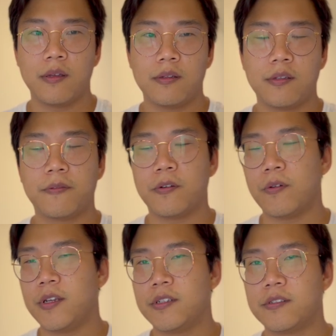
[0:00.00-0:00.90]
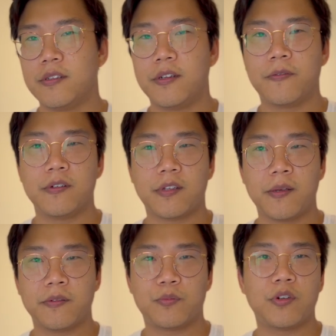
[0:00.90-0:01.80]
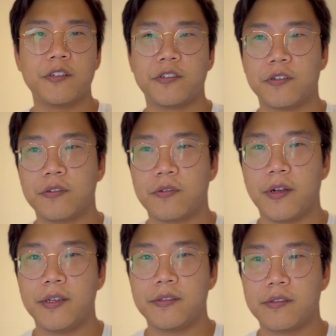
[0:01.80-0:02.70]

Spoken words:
different ranges and different types of pressures, right?